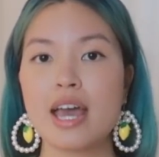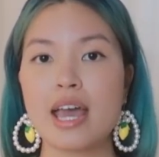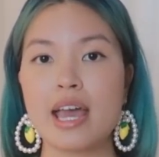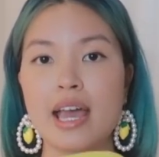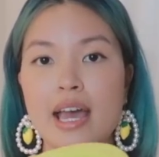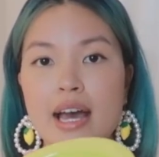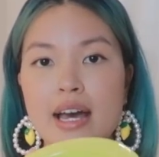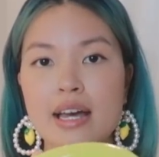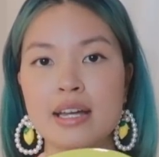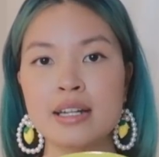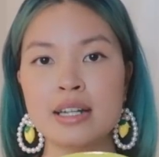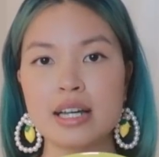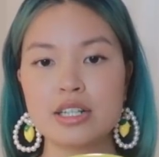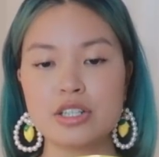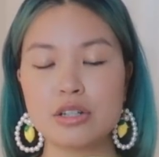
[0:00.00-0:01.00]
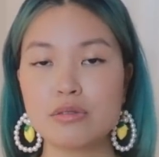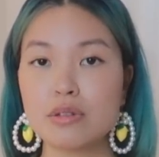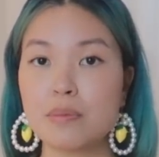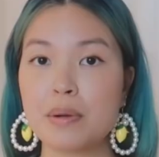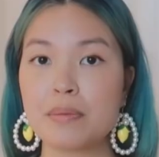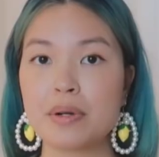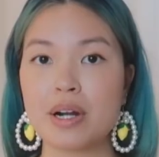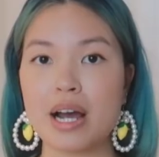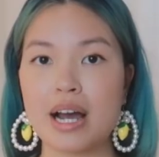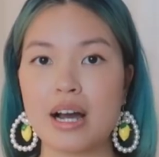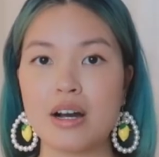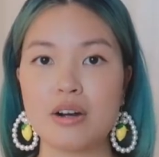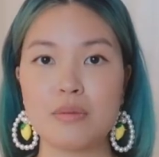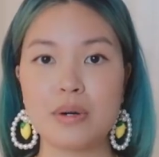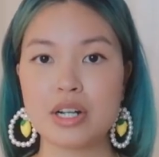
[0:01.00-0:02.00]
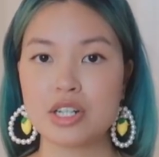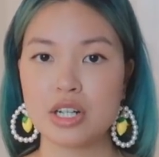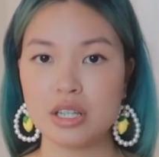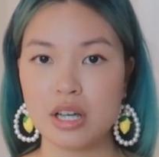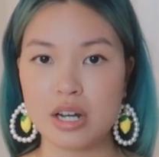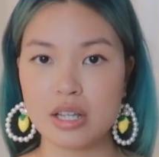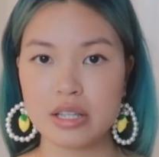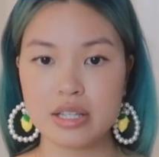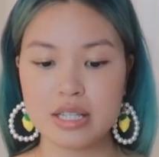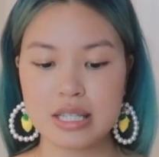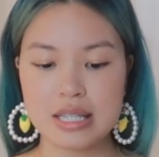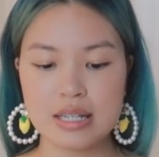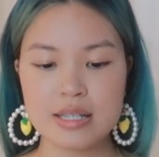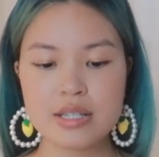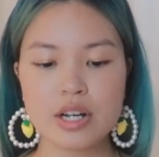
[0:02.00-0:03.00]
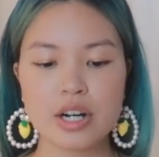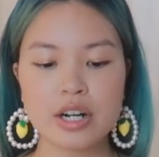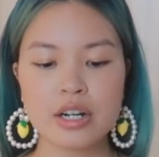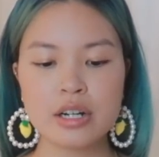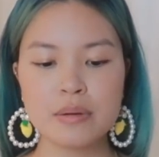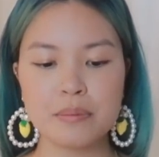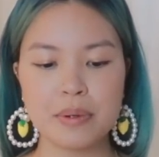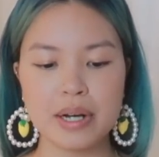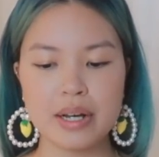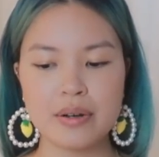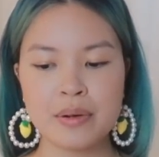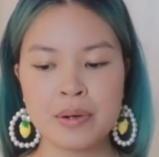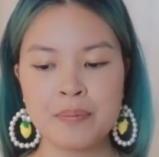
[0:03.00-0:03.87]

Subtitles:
And I don't remember how much a lot of these things are, but